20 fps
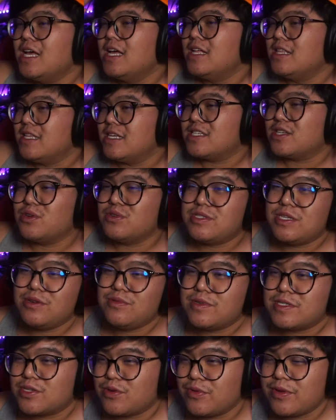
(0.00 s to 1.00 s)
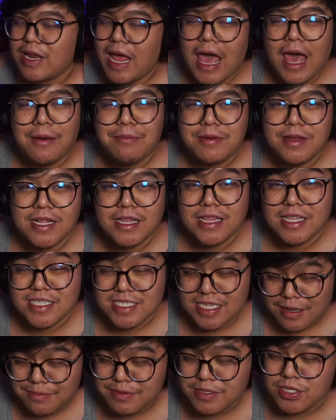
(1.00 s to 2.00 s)
let's go see what's going to happen in this
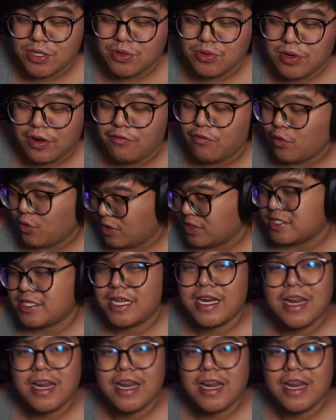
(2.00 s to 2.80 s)
episode of World's End